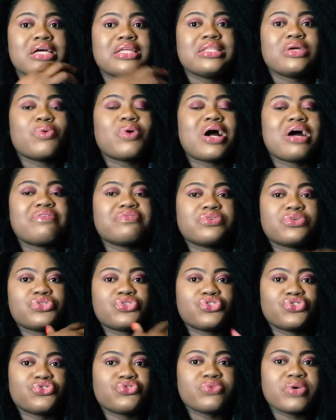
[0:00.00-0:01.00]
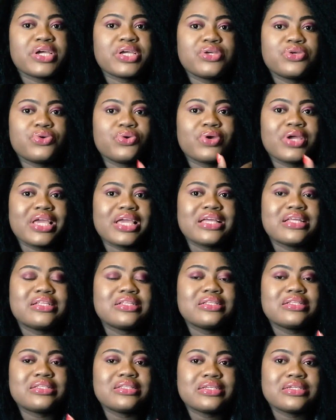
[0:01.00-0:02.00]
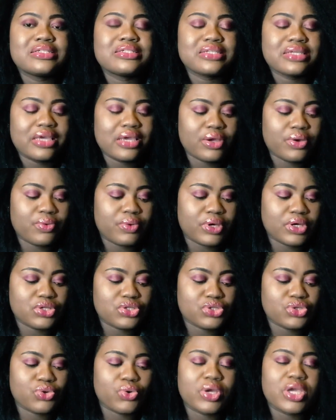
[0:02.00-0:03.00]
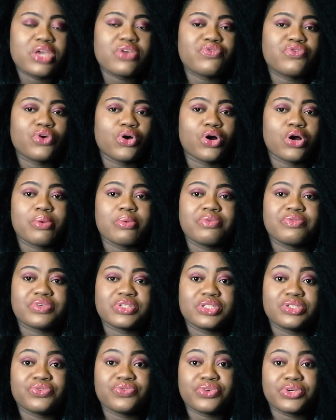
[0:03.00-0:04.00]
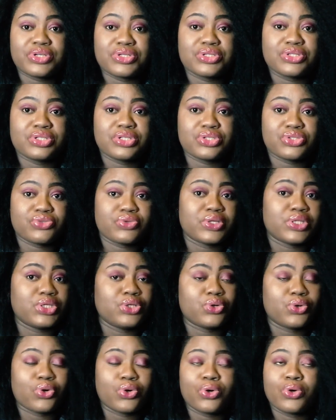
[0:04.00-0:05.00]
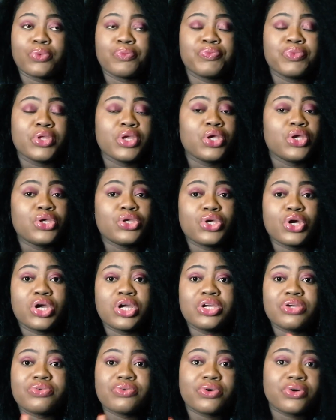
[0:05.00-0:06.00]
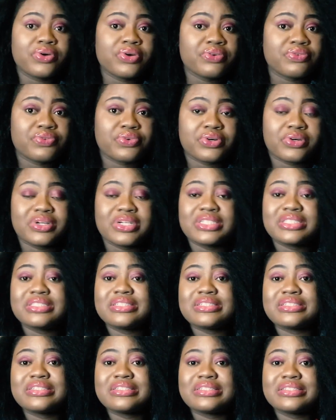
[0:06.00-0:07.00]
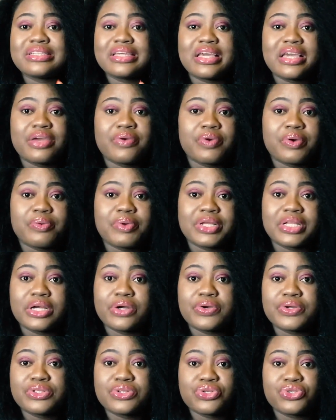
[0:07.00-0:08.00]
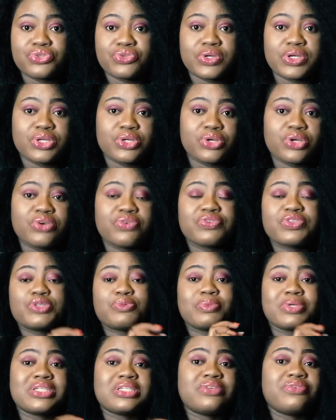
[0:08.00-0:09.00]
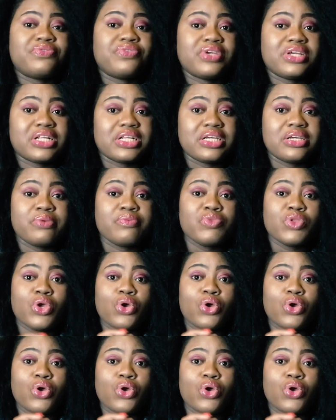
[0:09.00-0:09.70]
They will have to train you in this area. So if you're coming for this vocational training or you're enrolling for it, this is the area where they're going to train you. If specifically